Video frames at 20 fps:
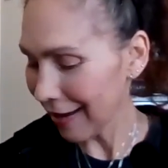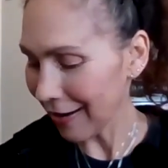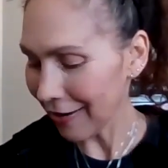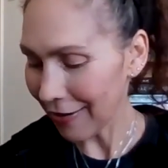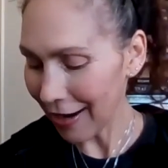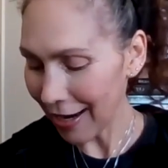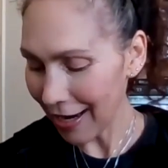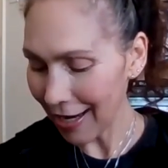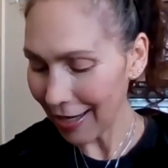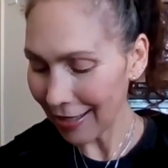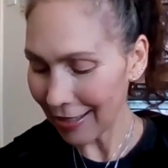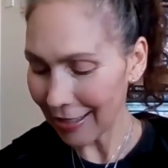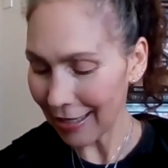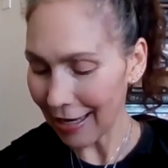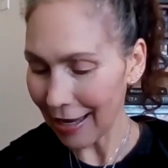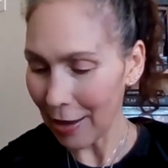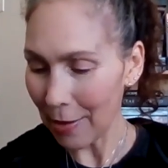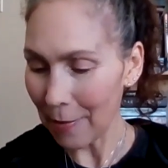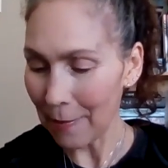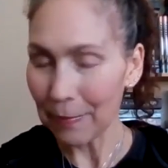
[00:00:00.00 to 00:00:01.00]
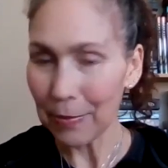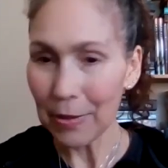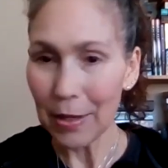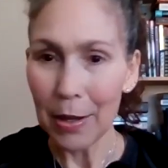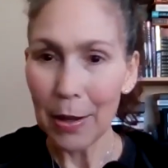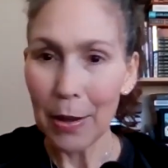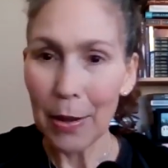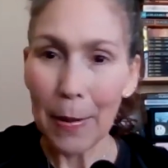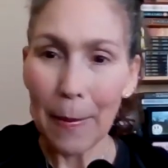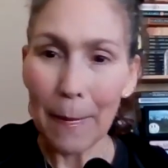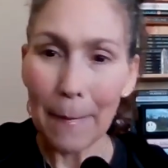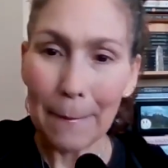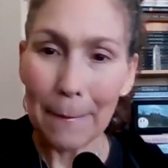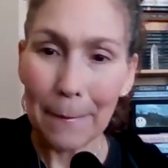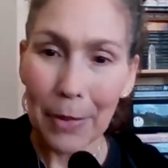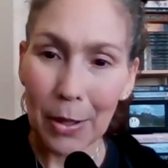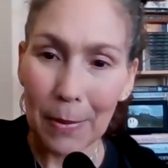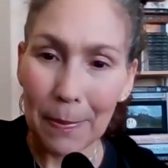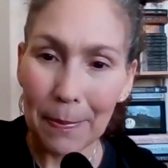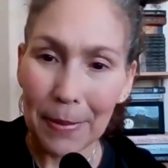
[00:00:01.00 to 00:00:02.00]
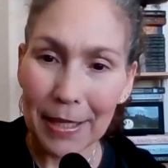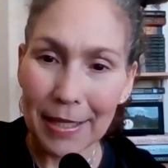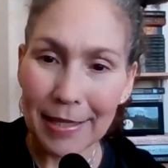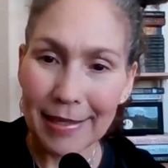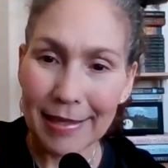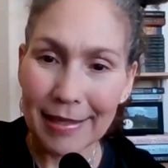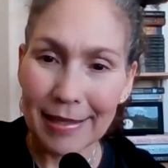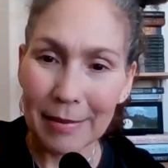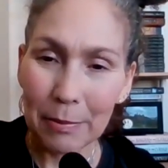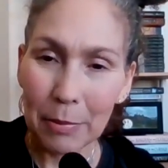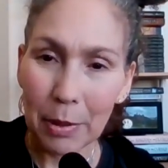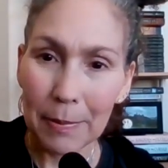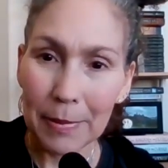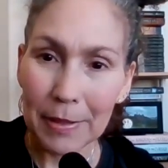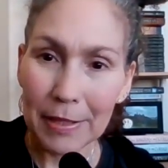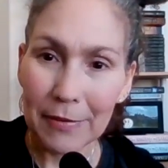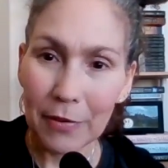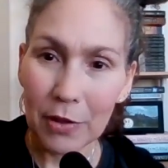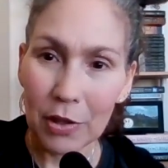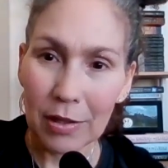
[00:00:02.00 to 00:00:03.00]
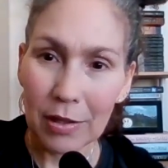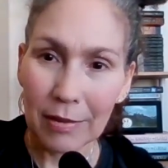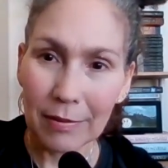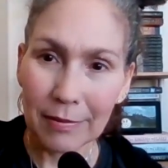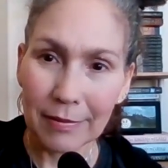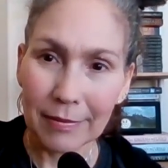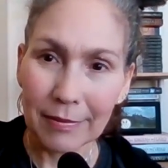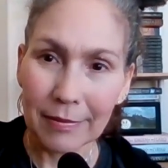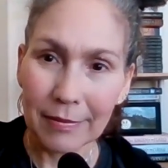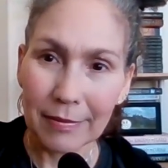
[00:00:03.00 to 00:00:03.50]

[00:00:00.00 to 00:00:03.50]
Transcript: All right. Um, purpose, purposeful.